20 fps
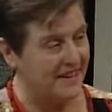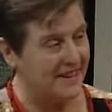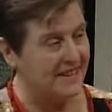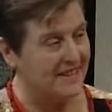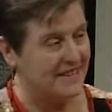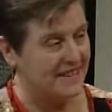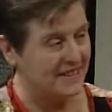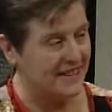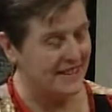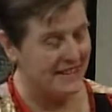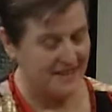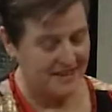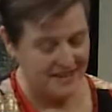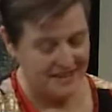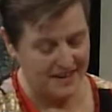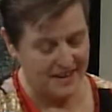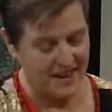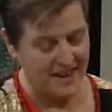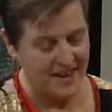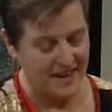It
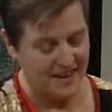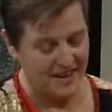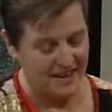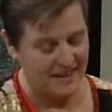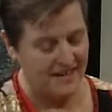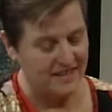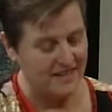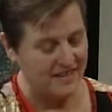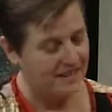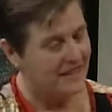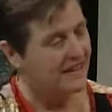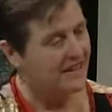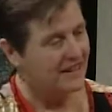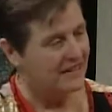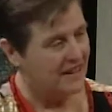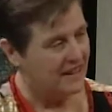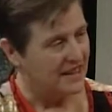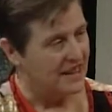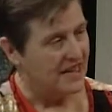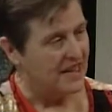is. It? Yeah. It
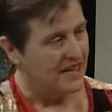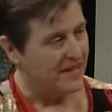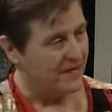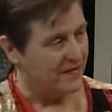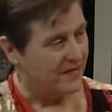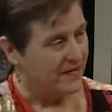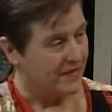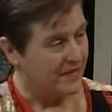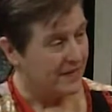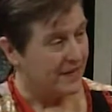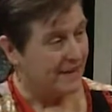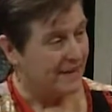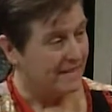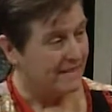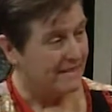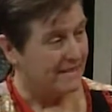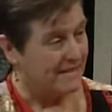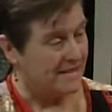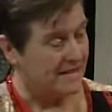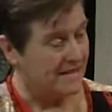is. And, and
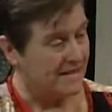sometimes